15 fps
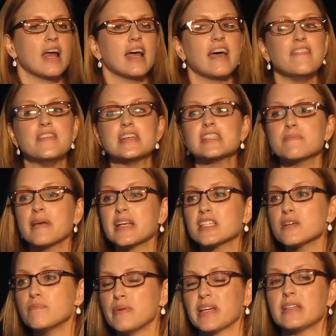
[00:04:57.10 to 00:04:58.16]
And this
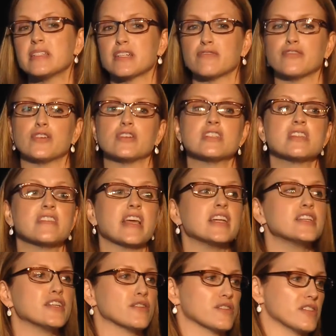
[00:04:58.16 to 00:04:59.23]
makes a big difference.
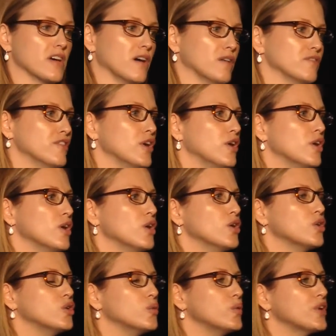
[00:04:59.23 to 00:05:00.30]
Think to yourself,
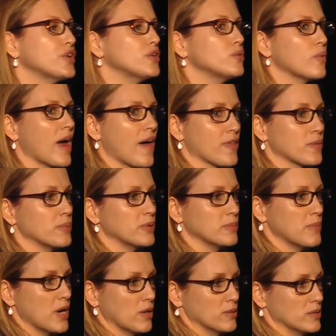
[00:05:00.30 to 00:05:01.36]
Who would you rather
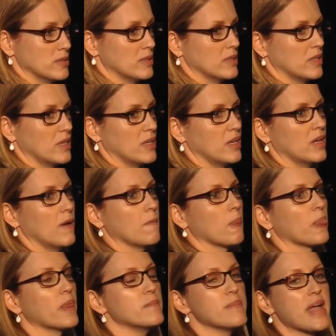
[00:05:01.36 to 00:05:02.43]
promote?
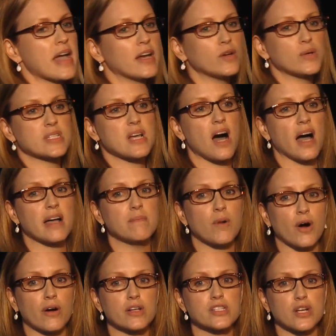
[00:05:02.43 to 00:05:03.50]
The man who has high
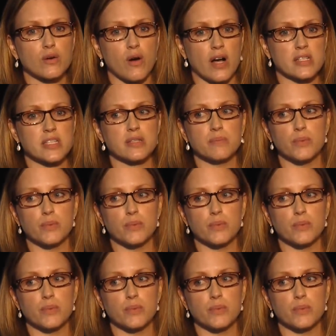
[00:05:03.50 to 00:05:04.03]
marks across the